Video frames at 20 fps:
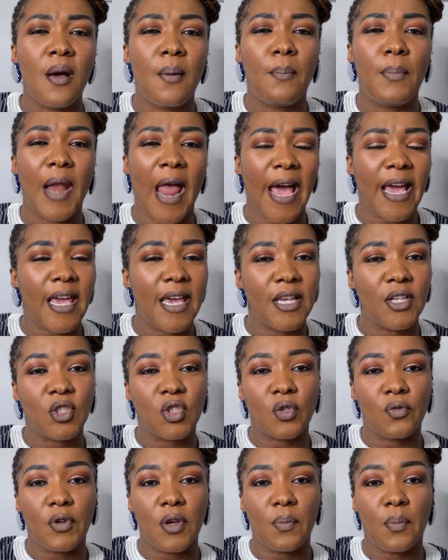Black
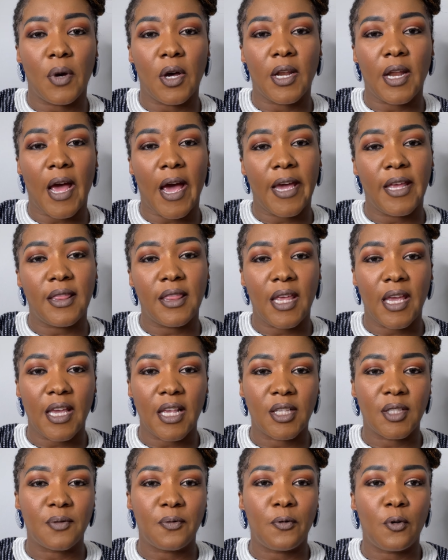History Month, I think
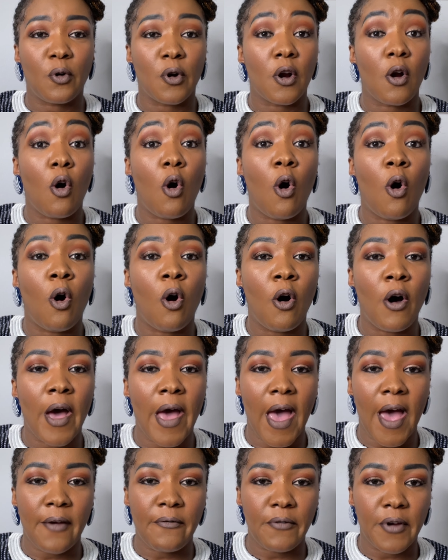is for all
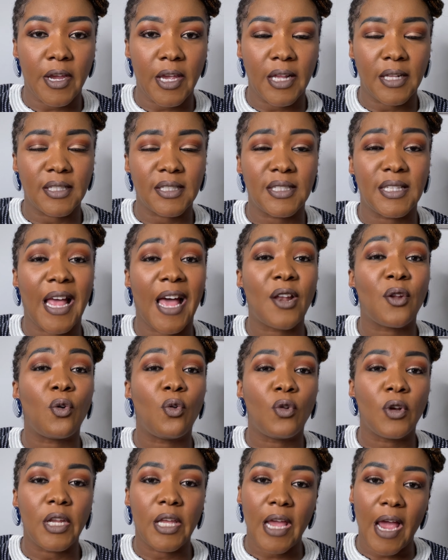Africans, not
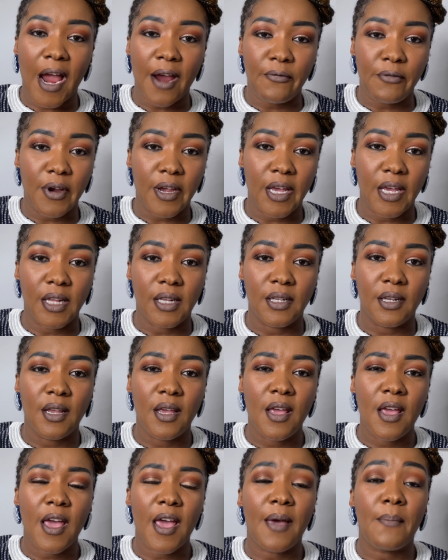only African
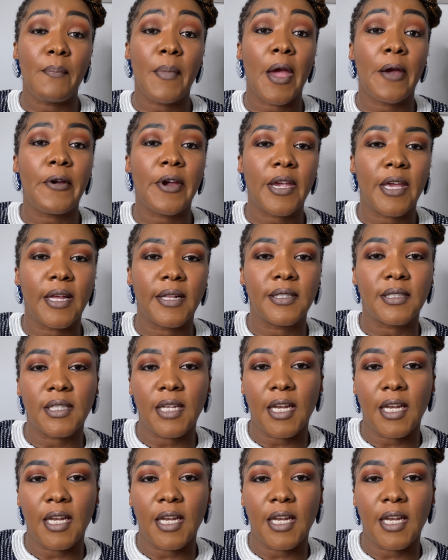Americans